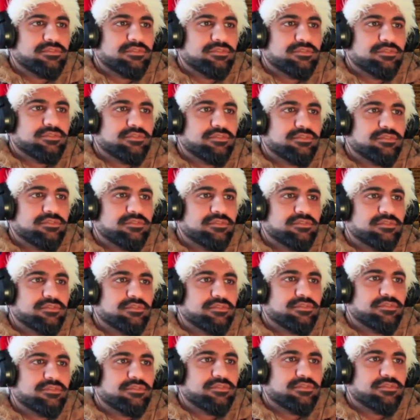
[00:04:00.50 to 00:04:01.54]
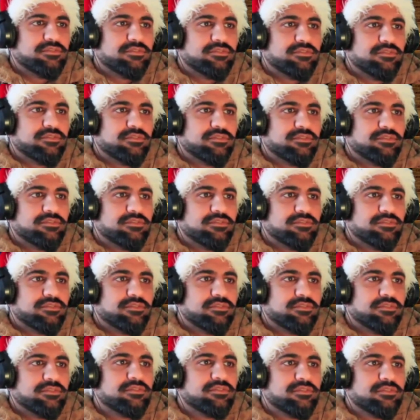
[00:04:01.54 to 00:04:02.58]

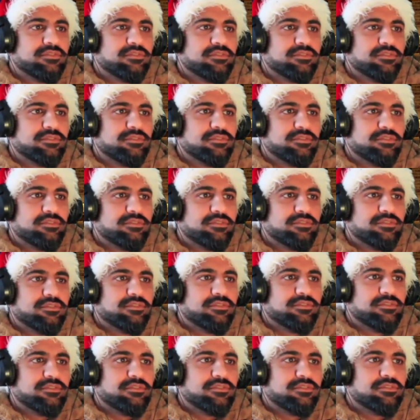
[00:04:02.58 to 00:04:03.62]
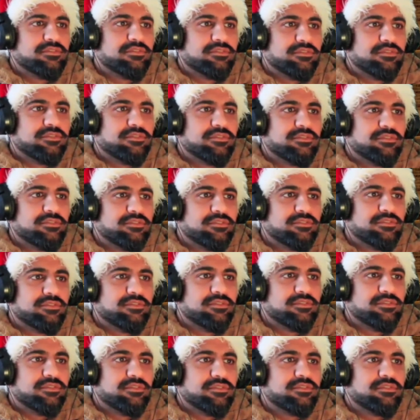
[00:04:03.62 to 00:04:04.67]

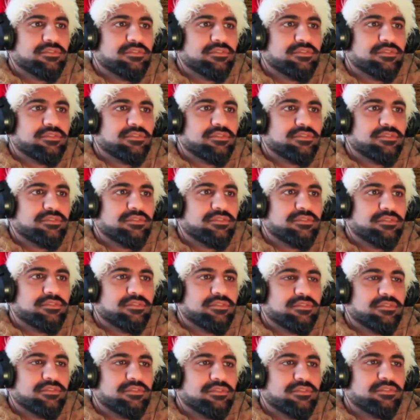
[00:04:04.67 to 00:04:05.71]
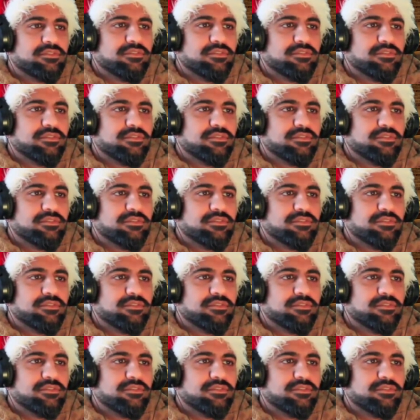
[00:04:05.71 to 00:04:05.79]
The person shown says nothing.